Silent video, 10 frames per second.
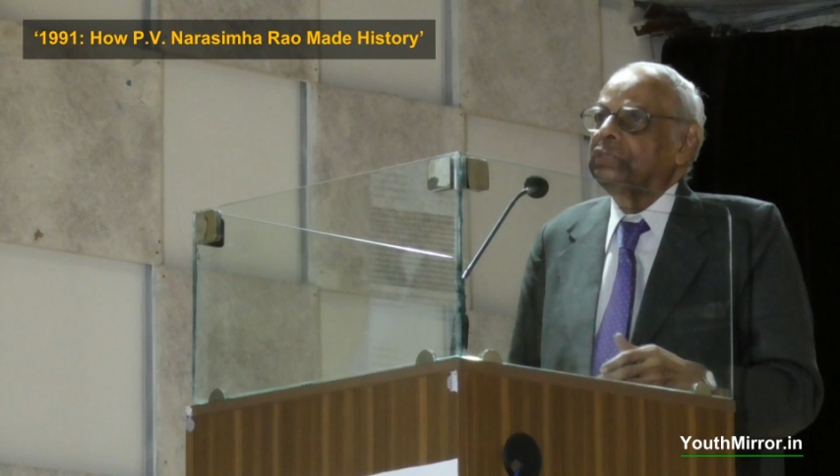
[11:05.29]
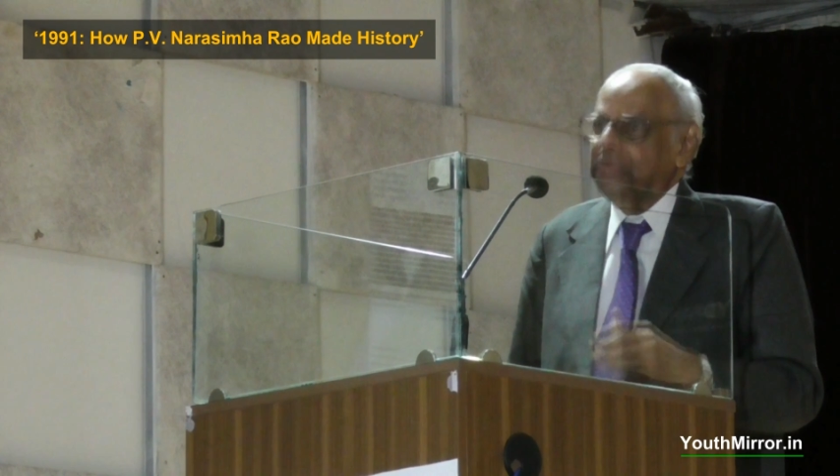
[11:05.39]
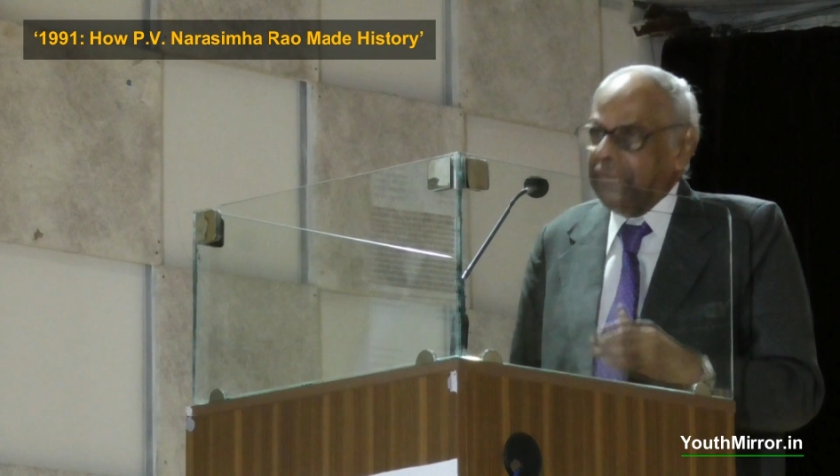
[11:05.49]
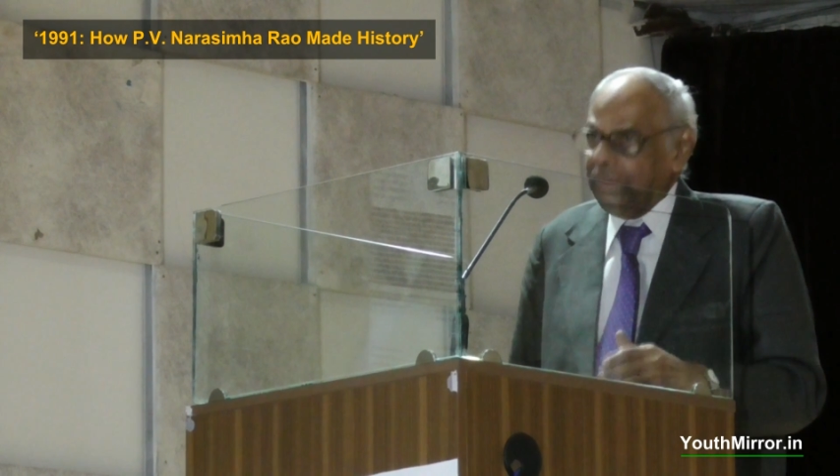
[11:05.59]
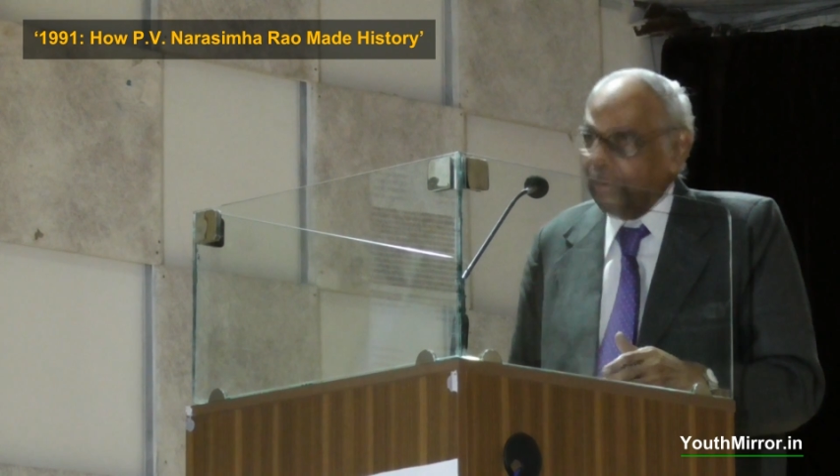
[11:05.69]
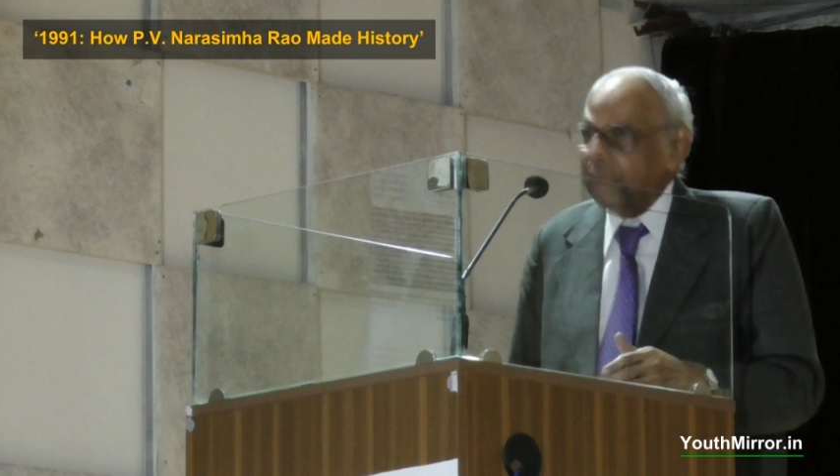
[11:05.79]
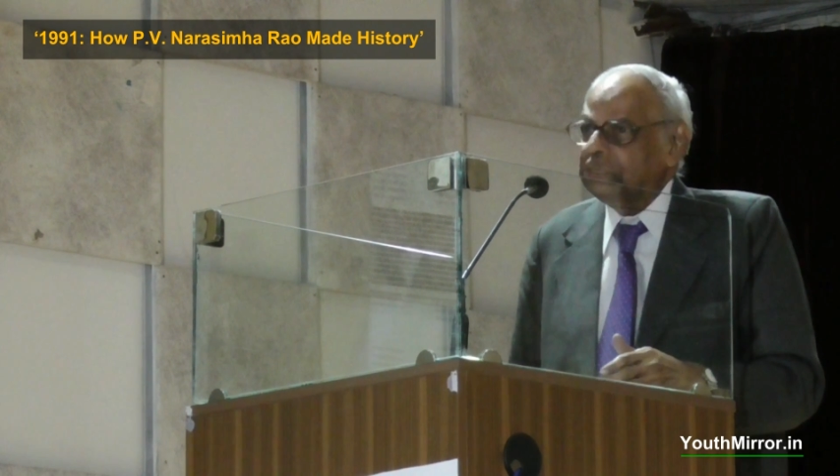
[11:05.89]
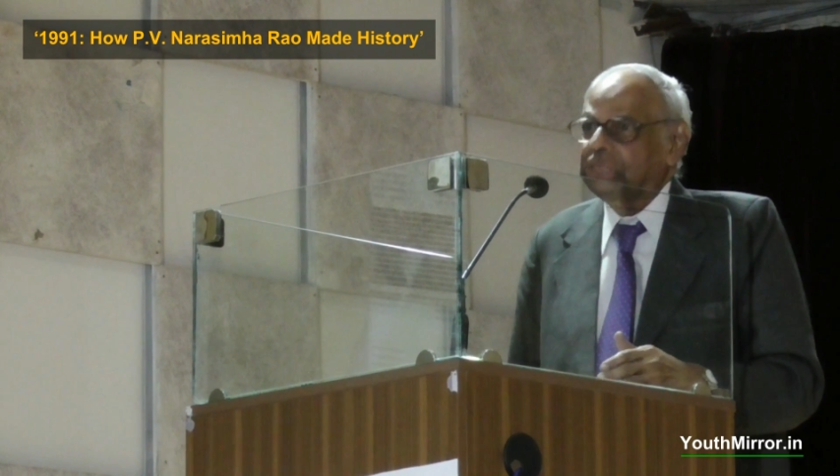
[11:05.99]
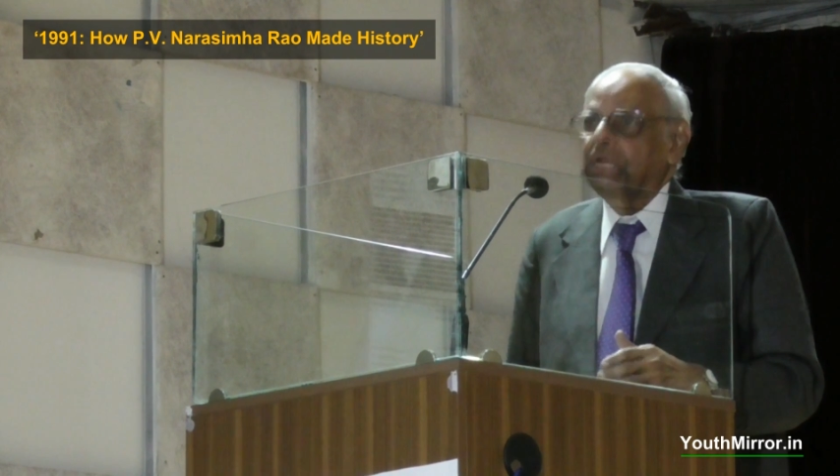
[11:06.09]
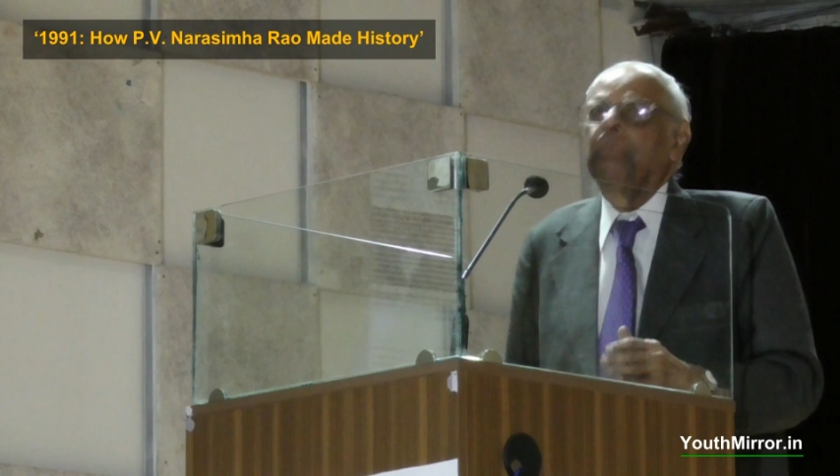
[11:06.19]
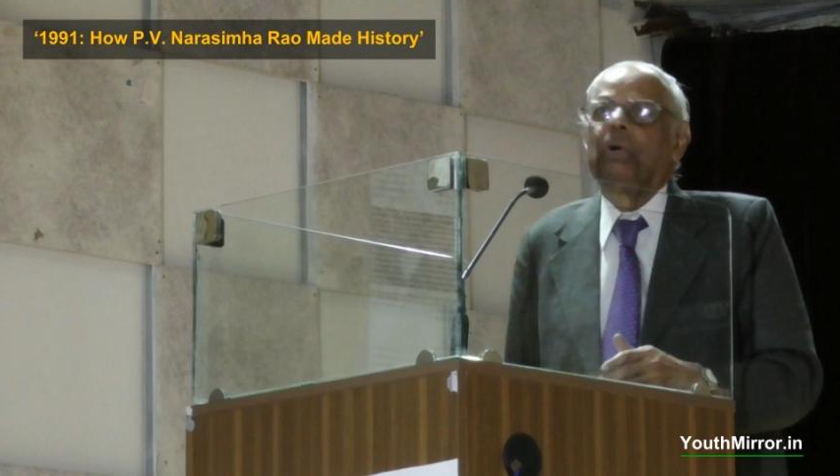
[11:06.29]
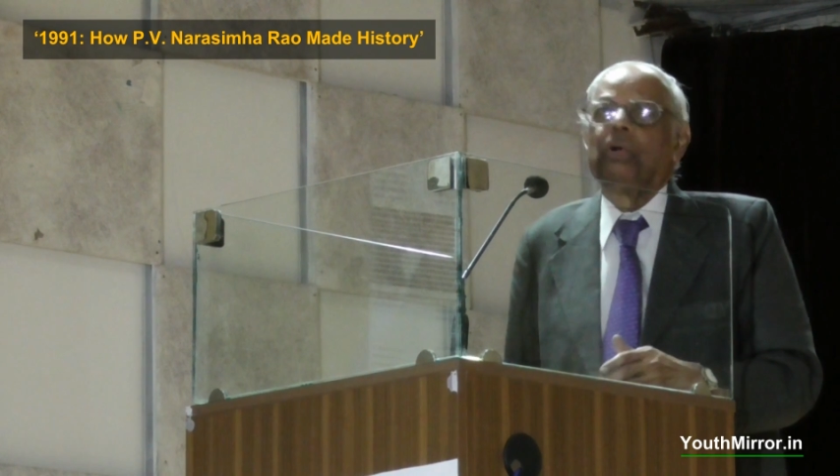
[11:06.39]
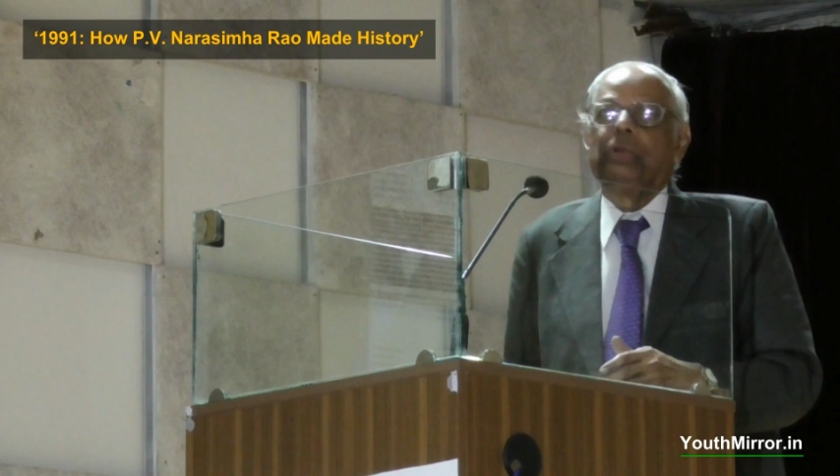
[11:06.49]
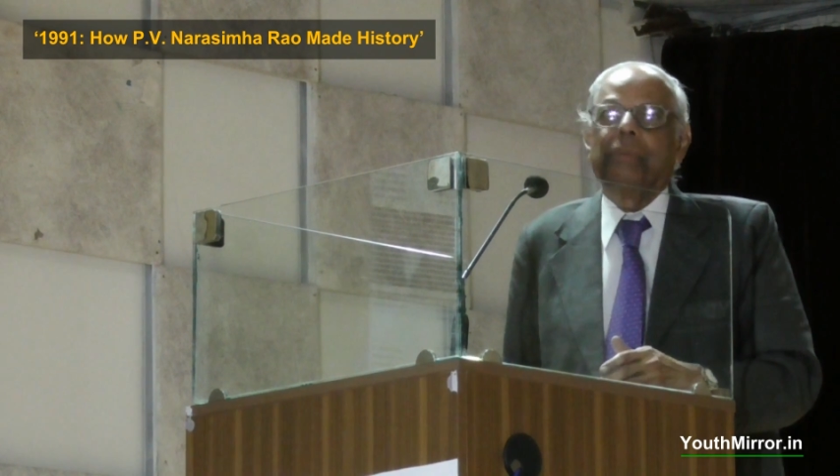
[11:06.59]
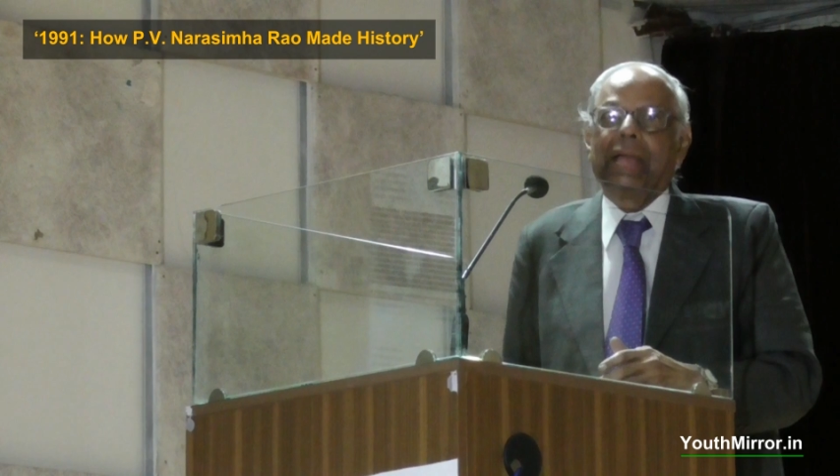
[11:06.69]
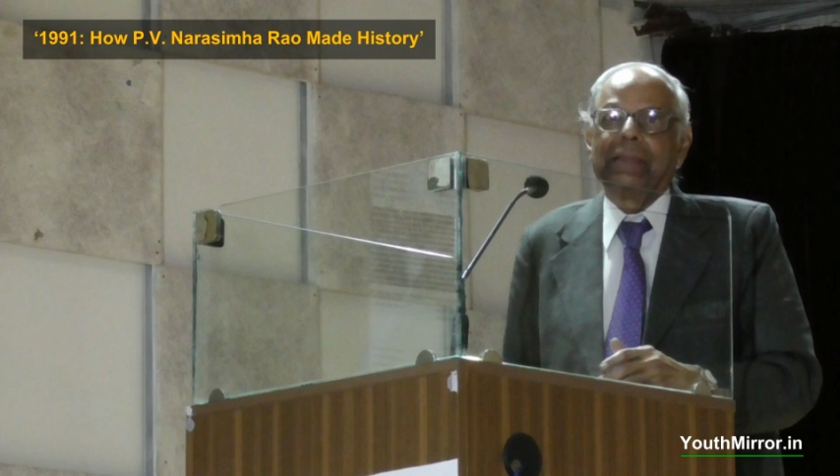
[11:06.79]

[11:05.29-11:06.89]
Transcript: he was a bold man.